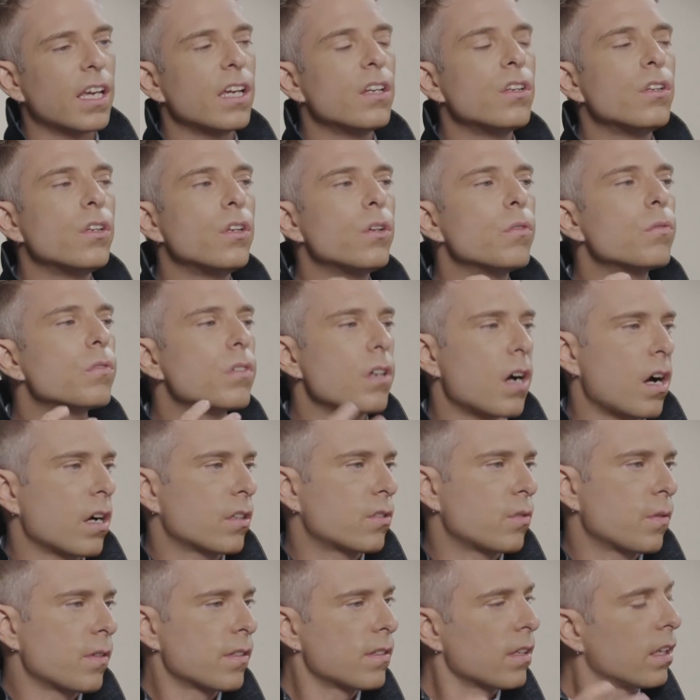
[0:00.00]
Can you talk
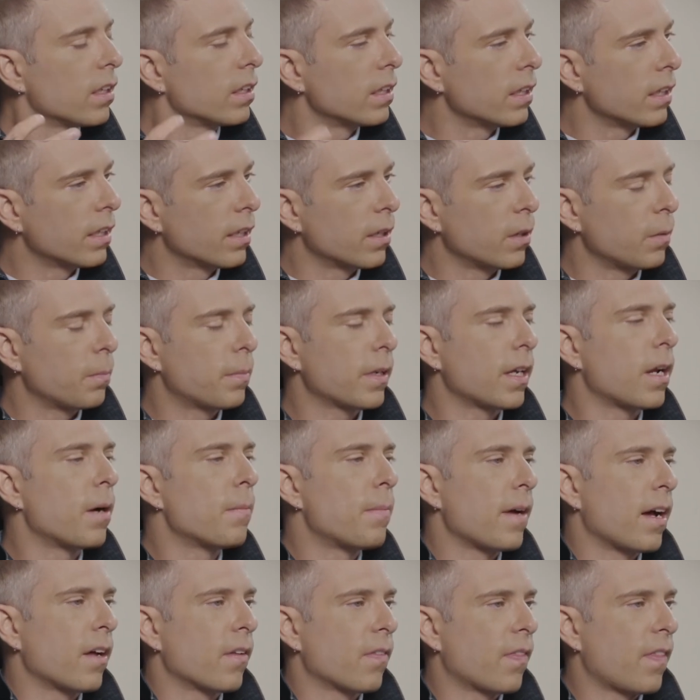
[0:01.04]
to us a little bit
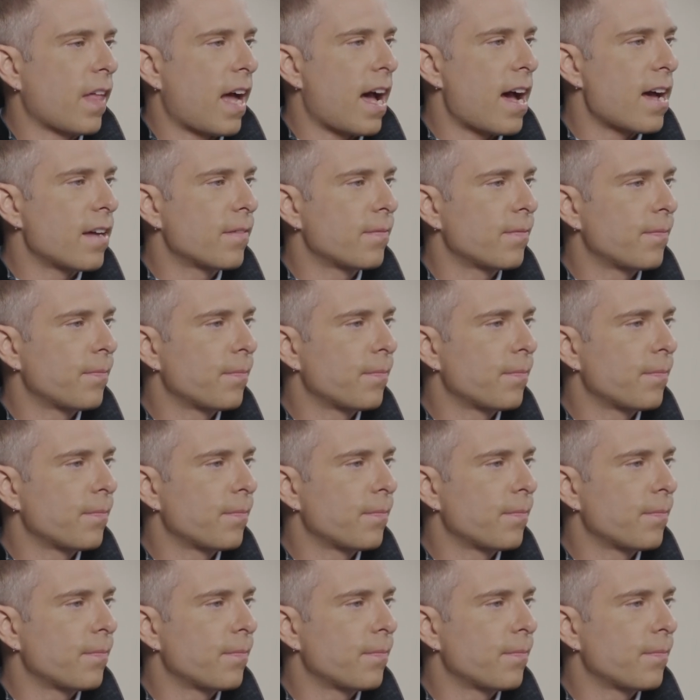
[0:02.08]
about that?